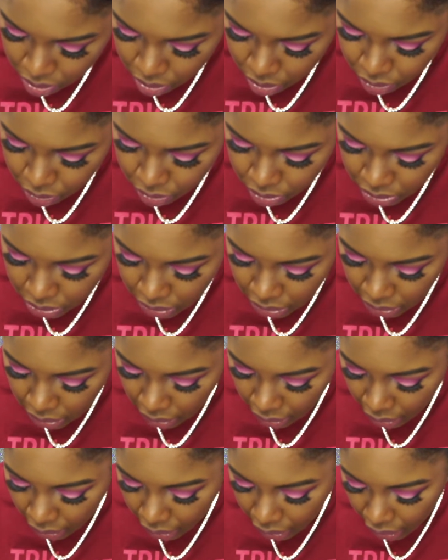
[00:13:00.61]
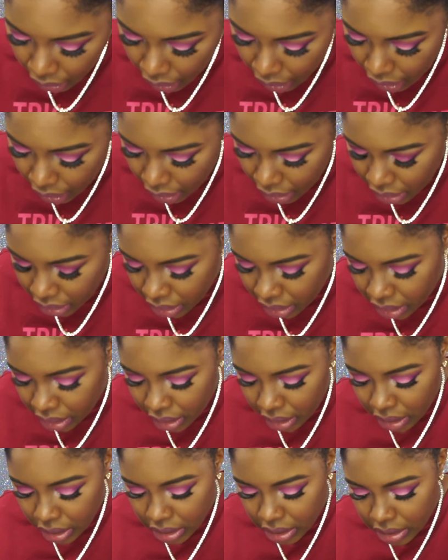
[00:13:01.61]
goes in like
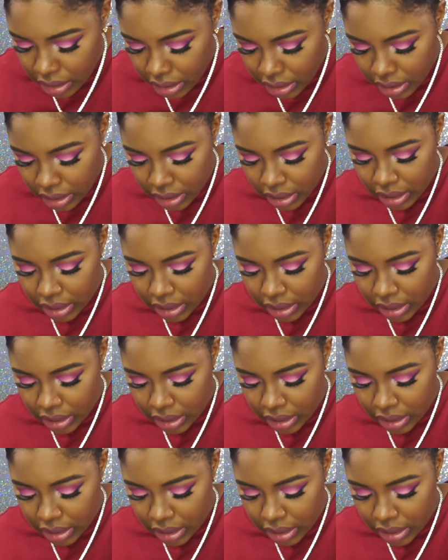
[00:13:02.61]
this.